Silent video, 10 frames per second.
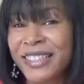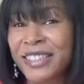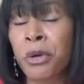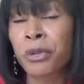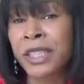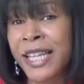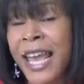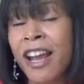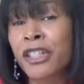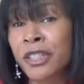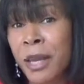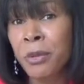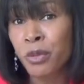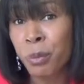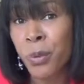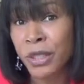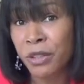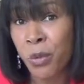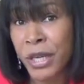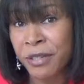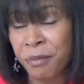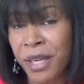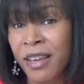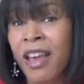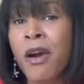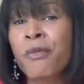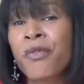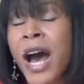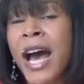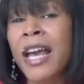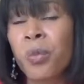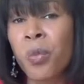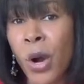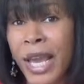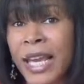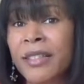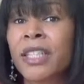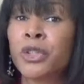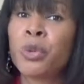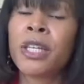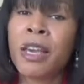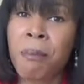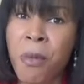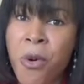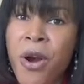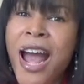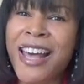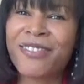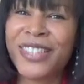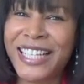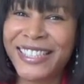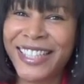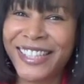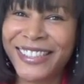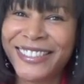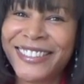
So today our sandwich report is going to be 5 ways that you can get more out of LinkedIn.